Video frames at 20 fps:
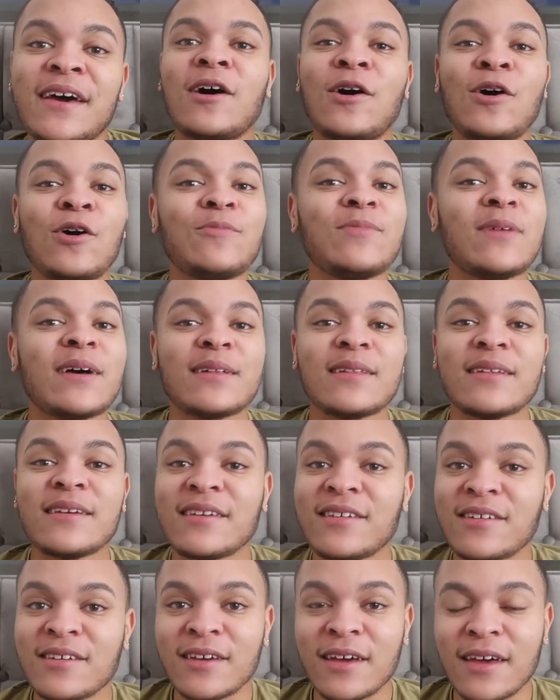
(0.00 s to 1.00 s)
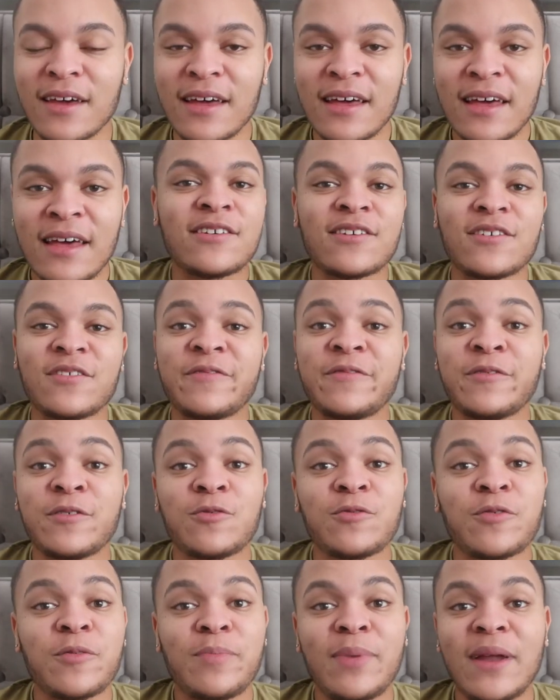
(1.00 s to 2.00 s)
I hope that this year is just
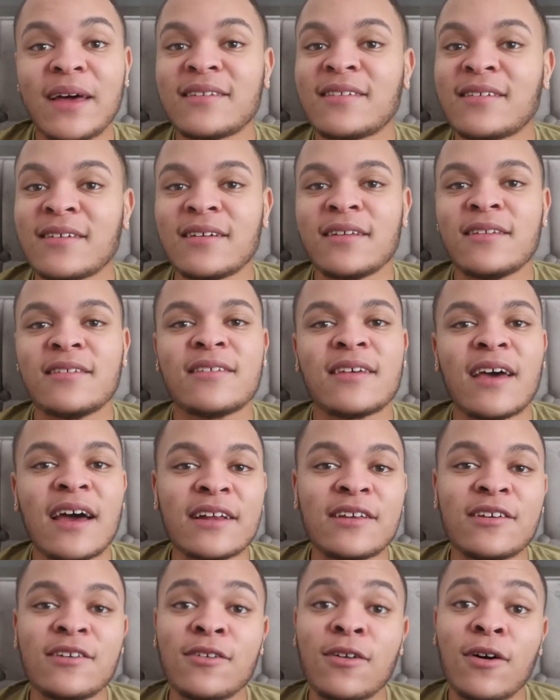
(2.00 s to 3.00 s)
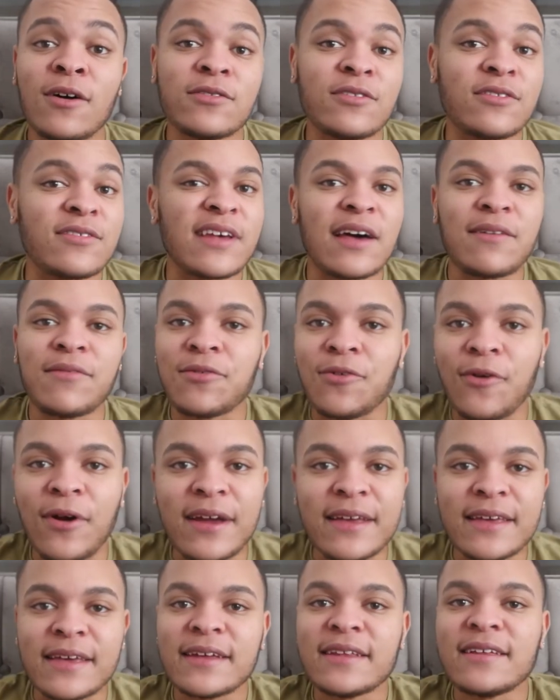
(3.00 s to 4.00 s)
filled with blessings and you lot just have a
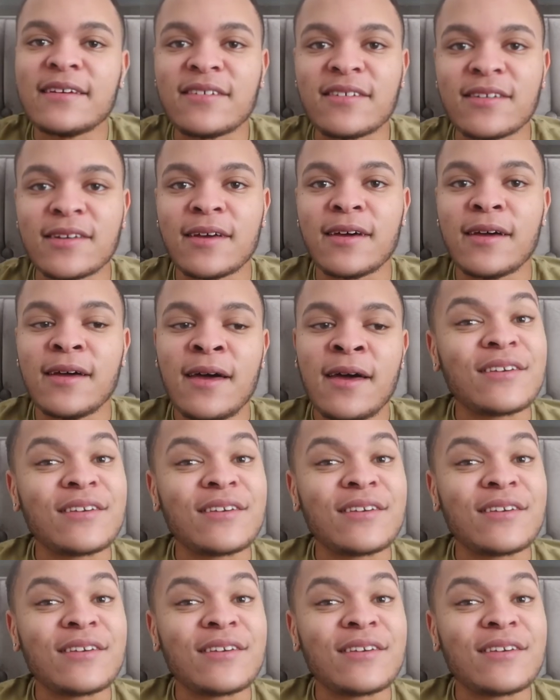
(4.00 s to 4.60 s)
great year this year.